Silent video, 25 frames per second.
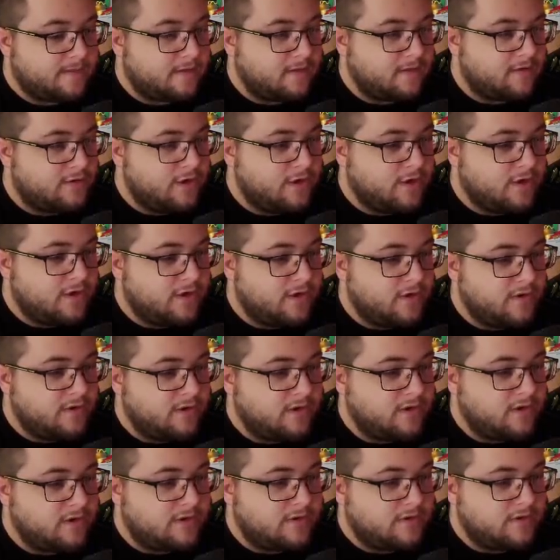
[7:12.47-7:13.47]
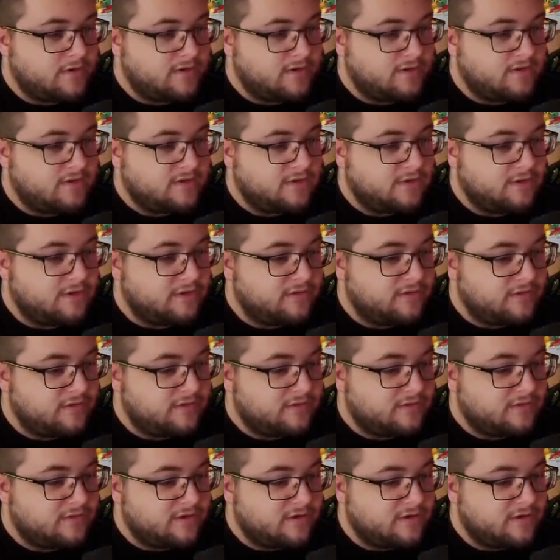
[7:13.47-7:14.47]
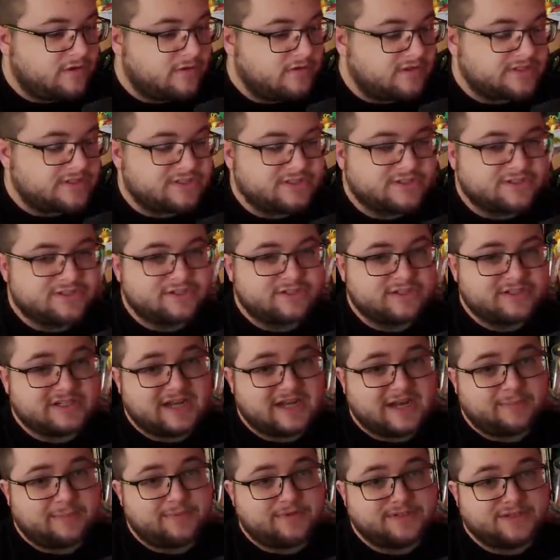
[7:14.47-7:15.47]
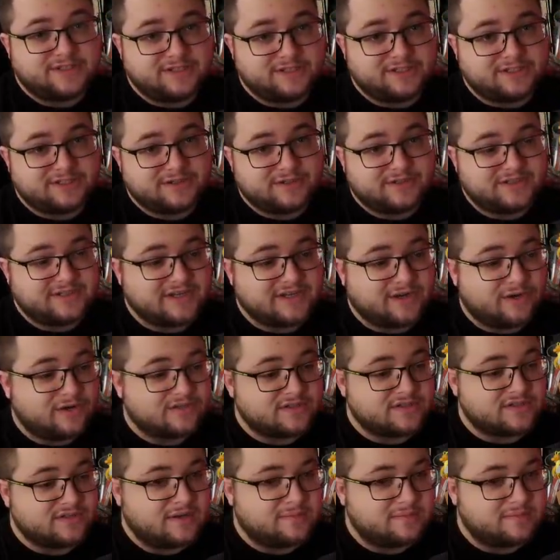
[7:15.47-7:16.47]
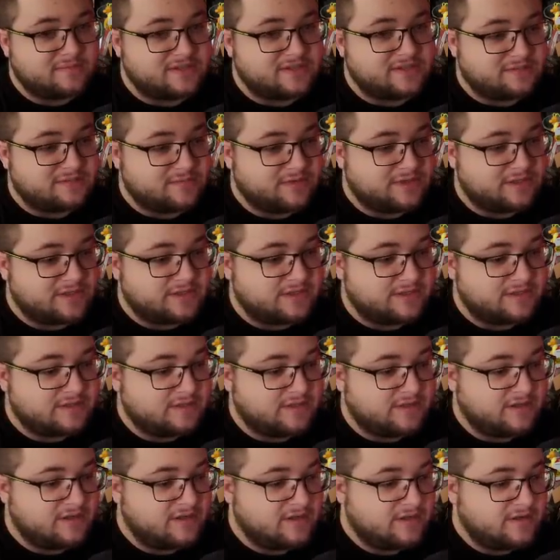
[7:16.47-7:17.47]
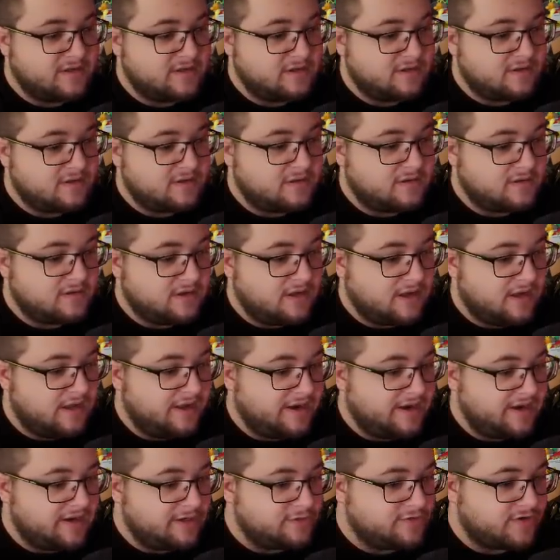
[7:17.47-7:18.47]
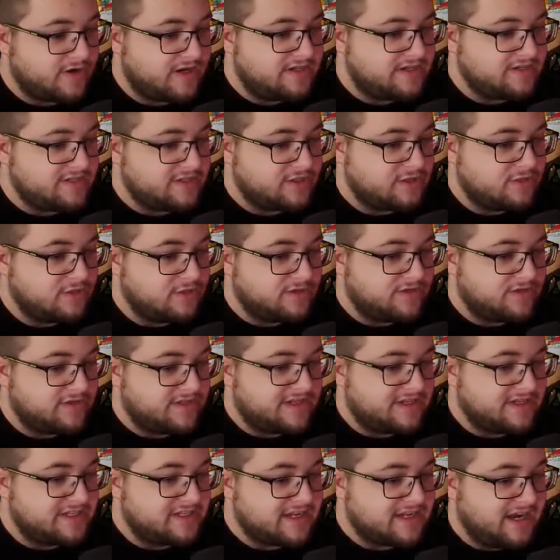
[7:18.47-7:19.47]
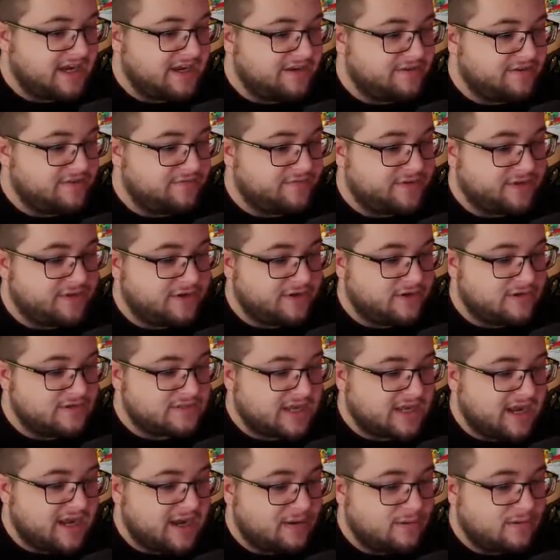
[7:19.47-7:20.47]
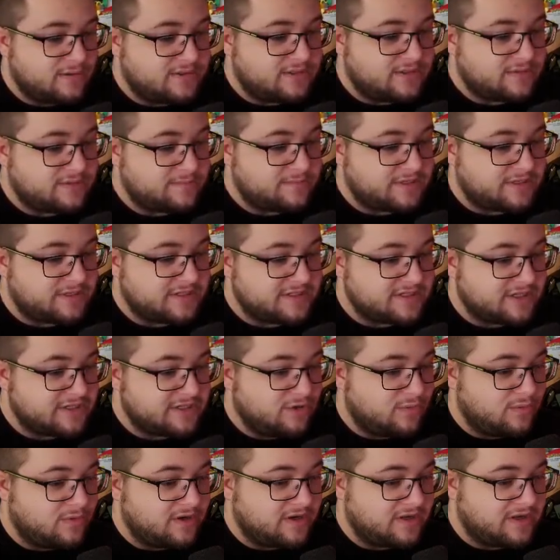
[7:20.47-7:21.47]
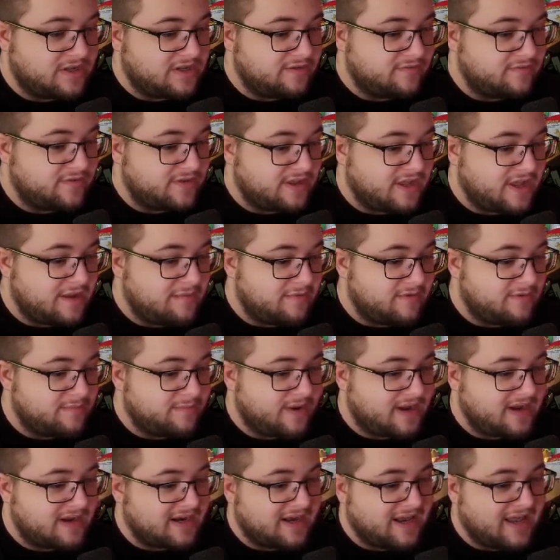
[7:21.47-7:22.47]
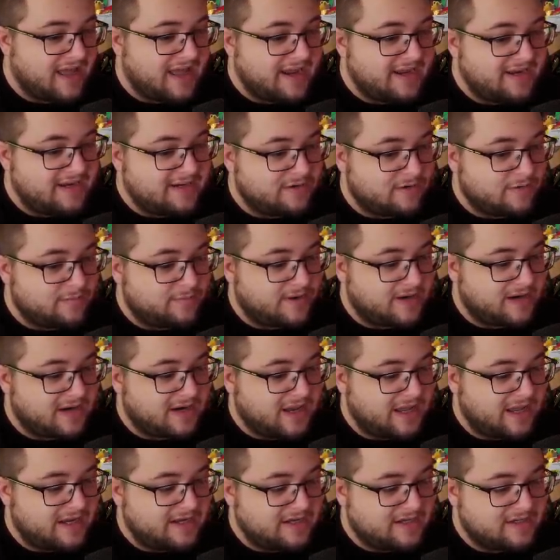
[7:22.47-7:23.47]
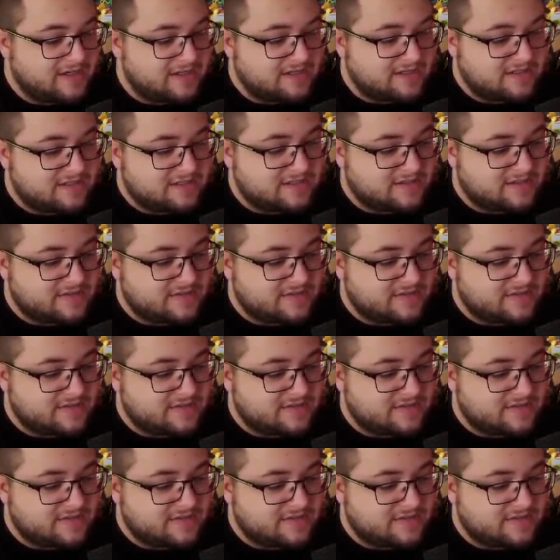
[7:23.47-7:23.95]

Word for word: No, this doesn't just happen to you. This also happens to me. And I tried to cut these kind of videos out because I don't want to give the game a bad light or bad likeness.